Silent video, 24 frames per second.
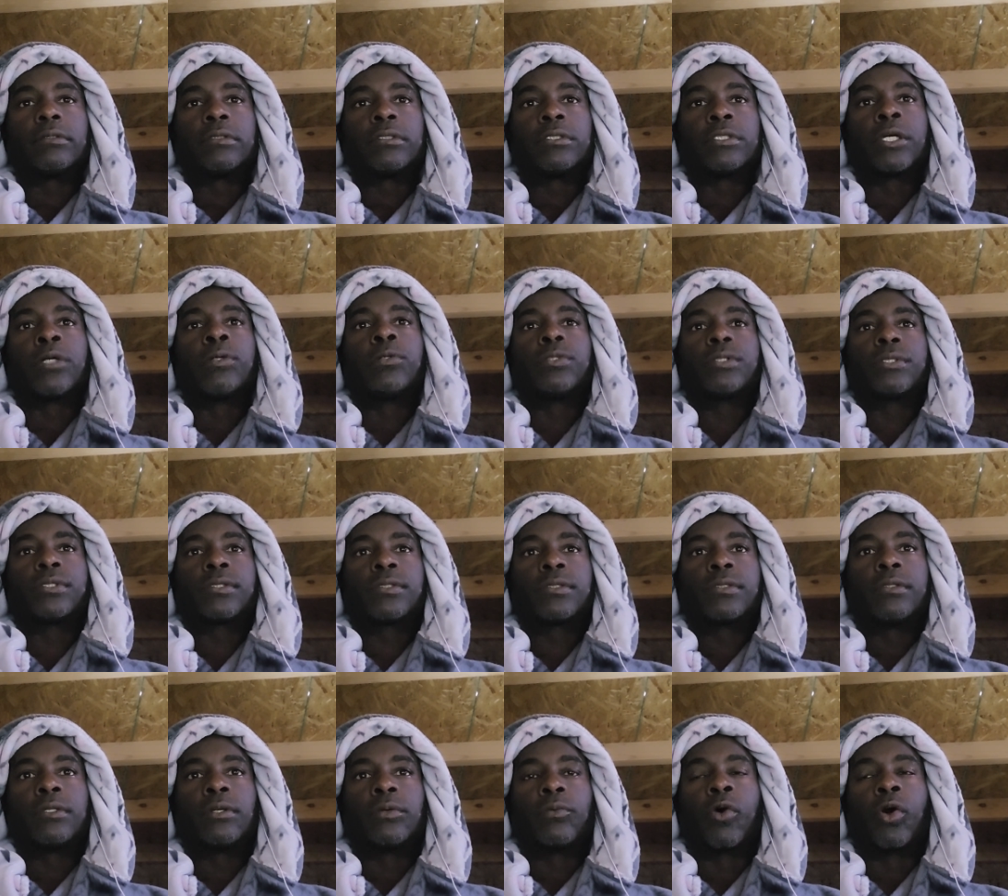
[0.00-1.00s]
totes
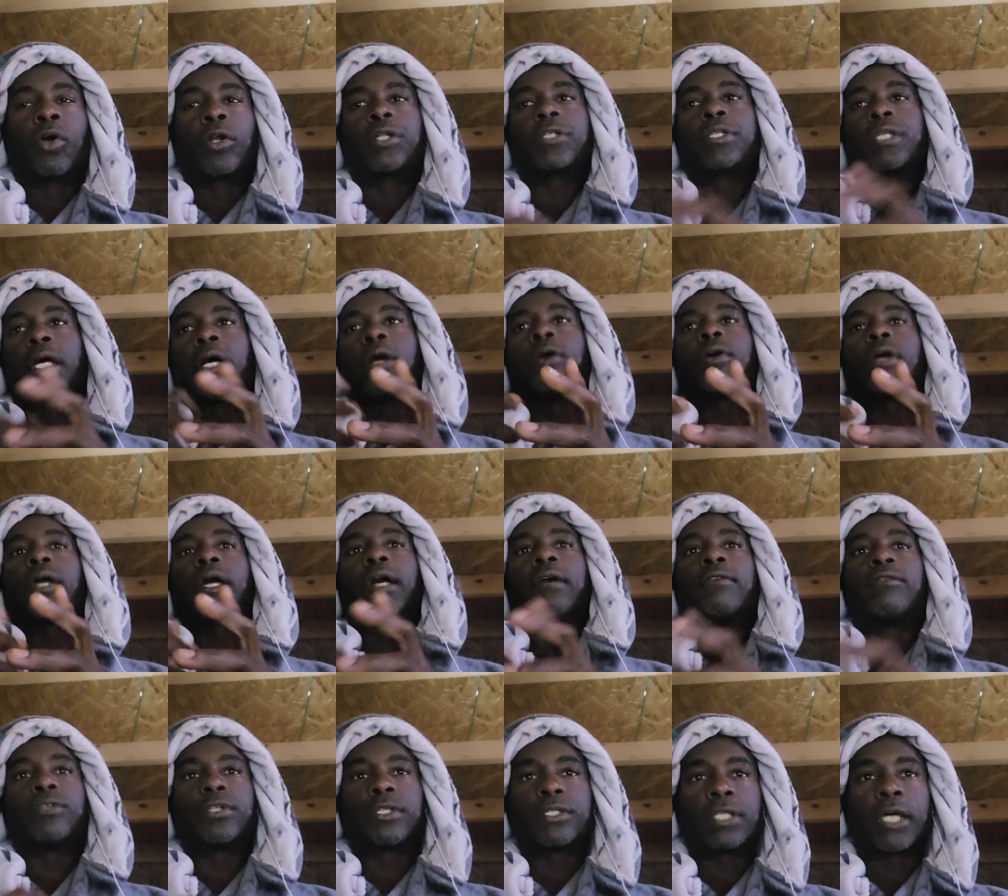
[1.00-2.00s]
the water tower
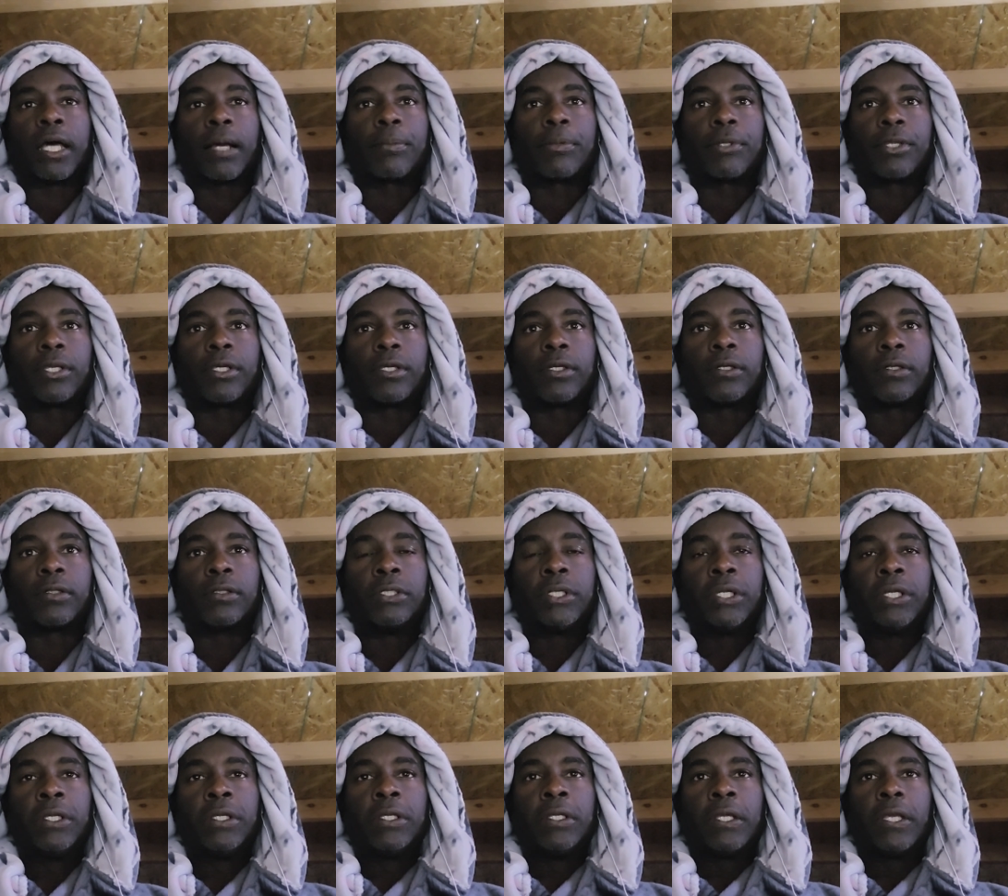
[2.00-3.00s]
have on the top of the hill,
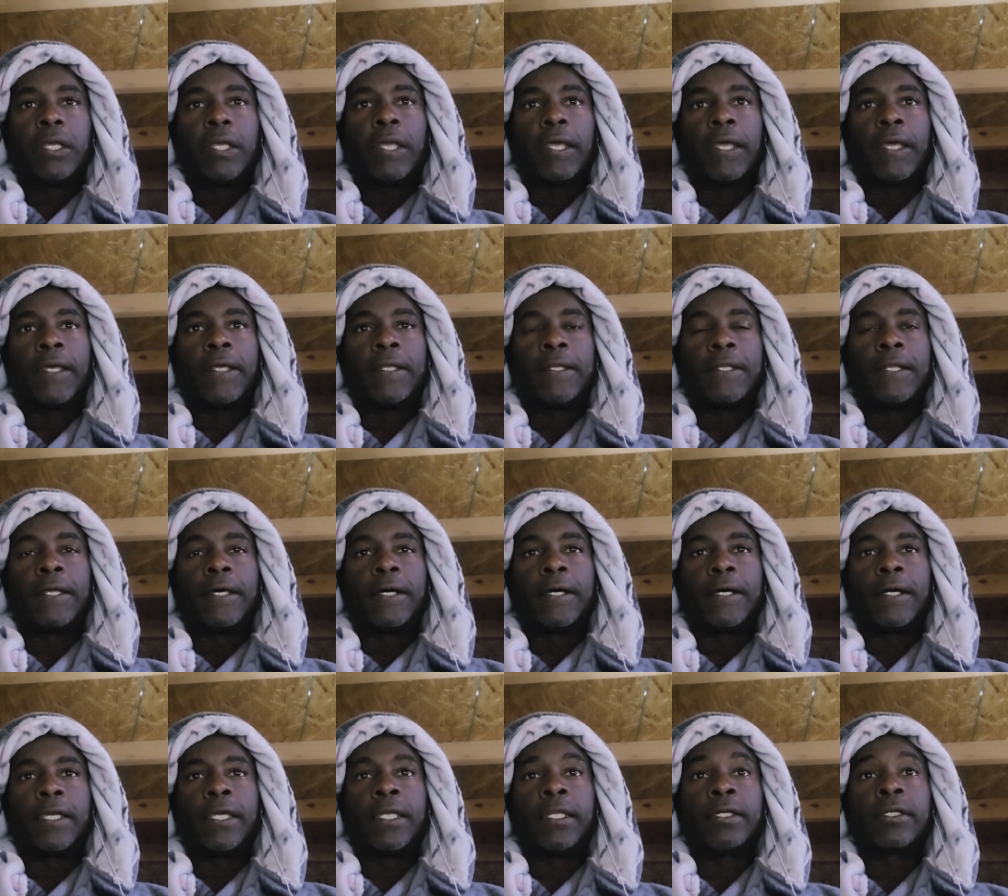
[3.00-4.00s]
and
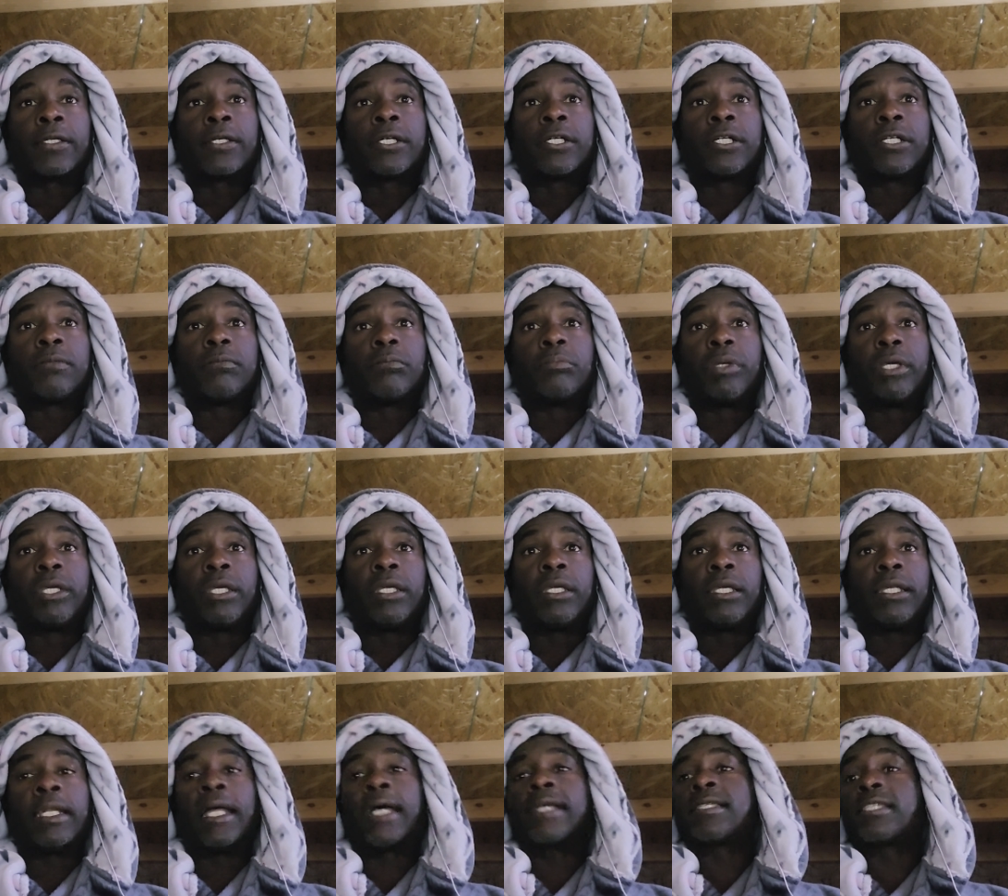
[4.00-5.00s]
it could
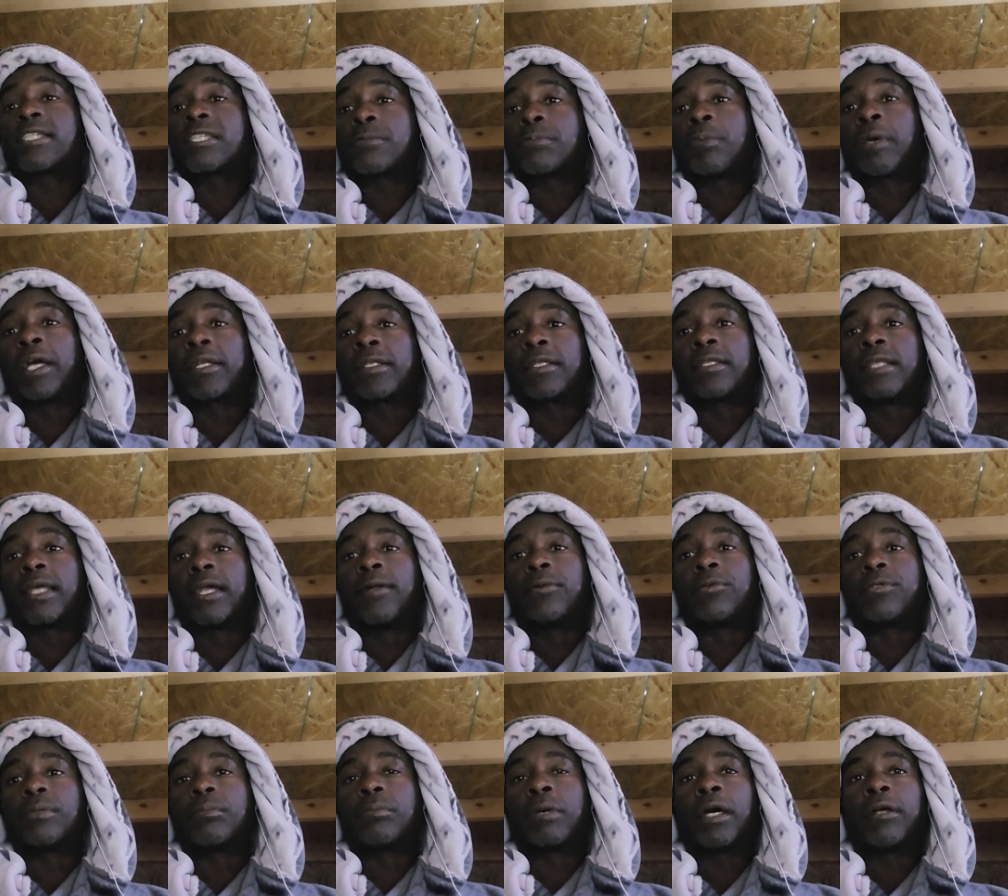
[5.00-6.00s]
be, and I suspected that it
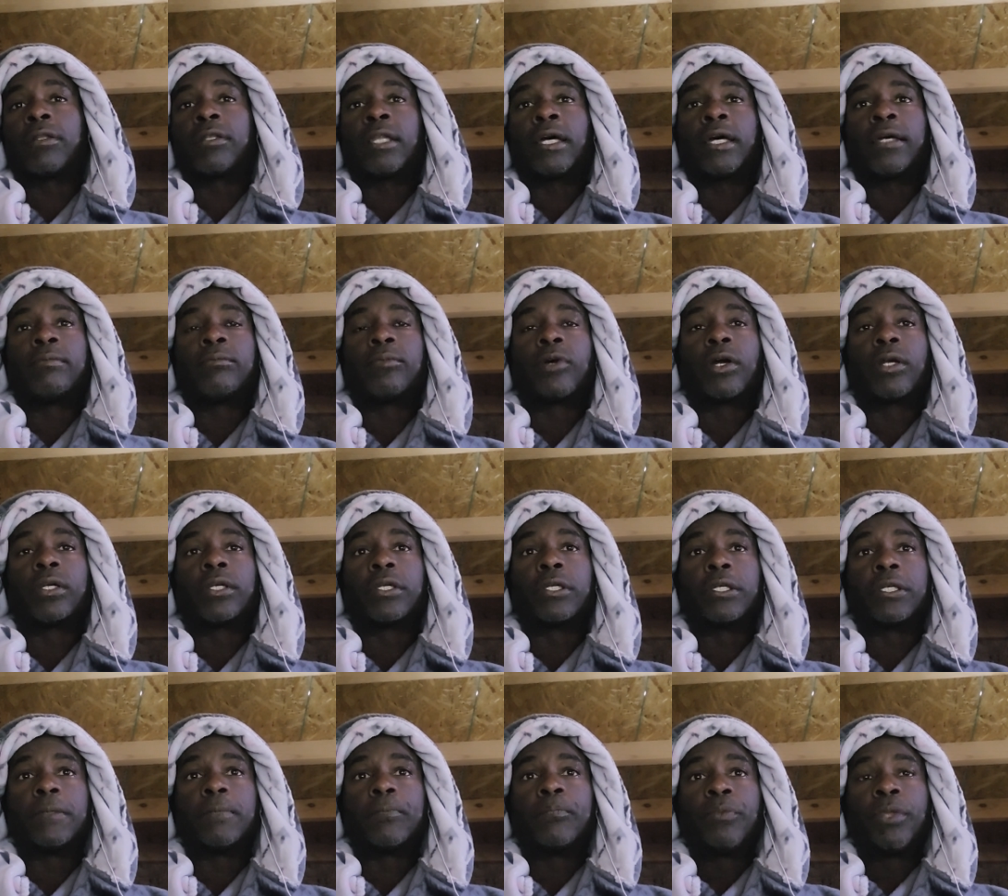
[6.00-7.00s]
was a mountain lion marking
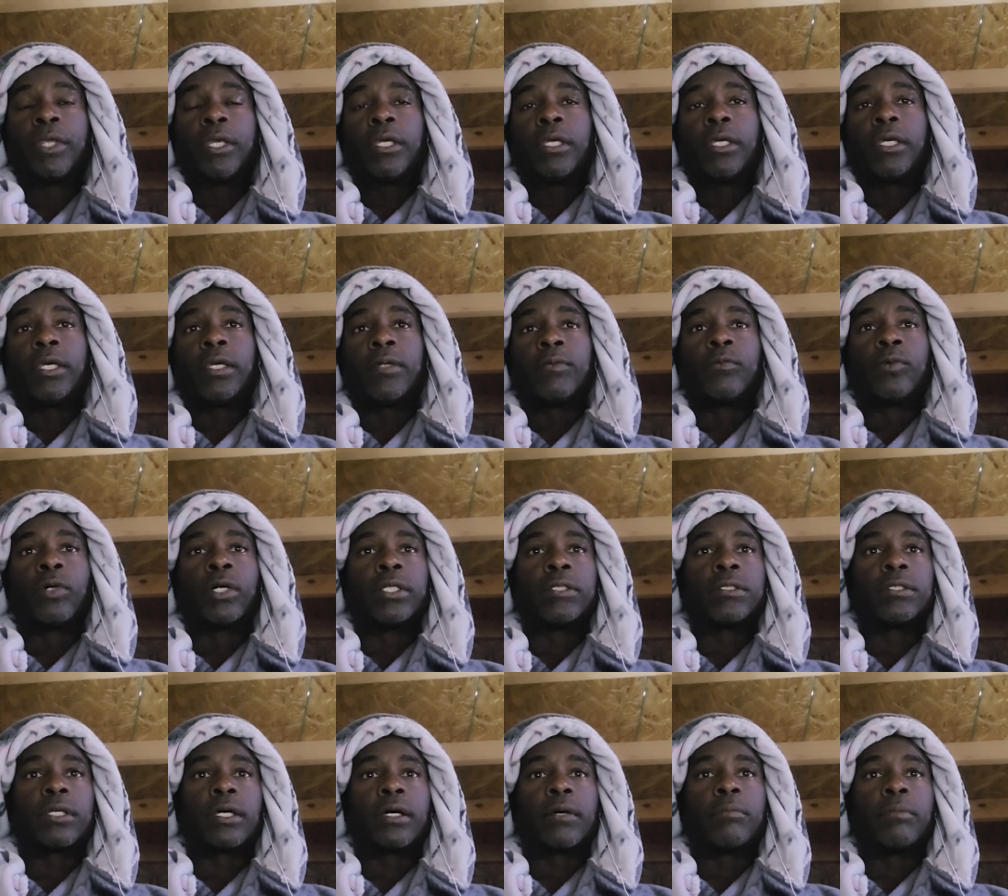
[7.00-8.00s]
it. And
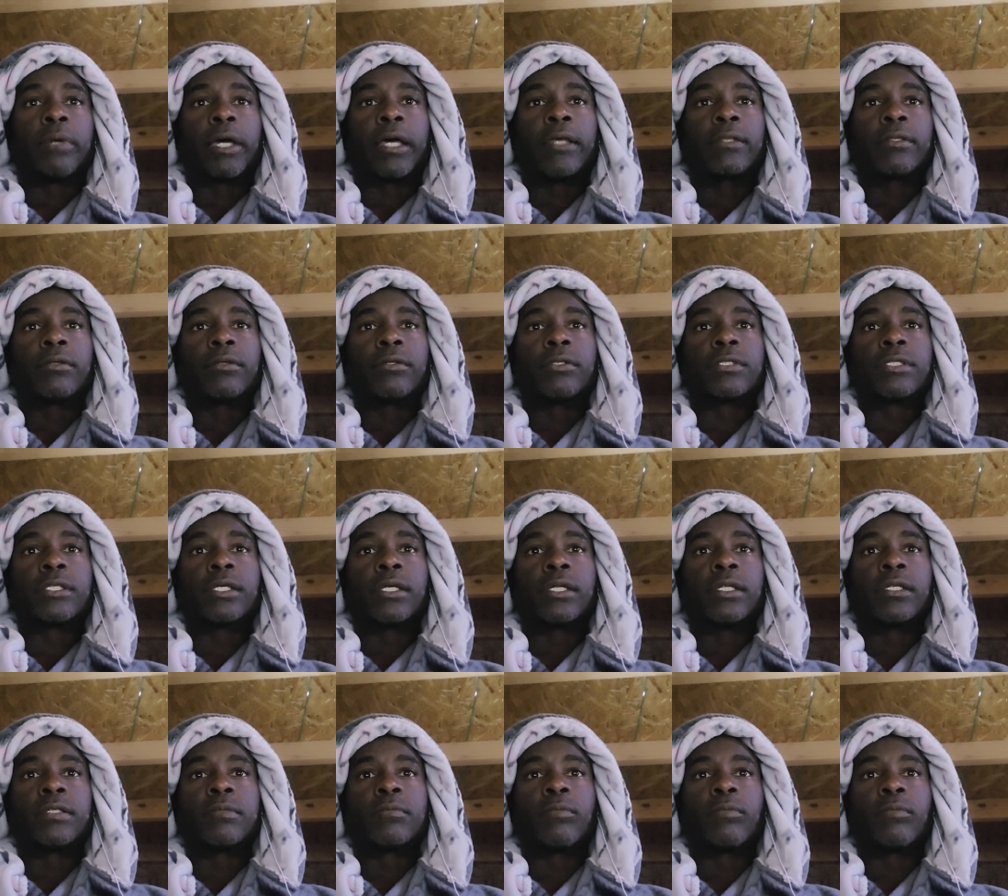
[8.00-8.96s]
what Matthew said is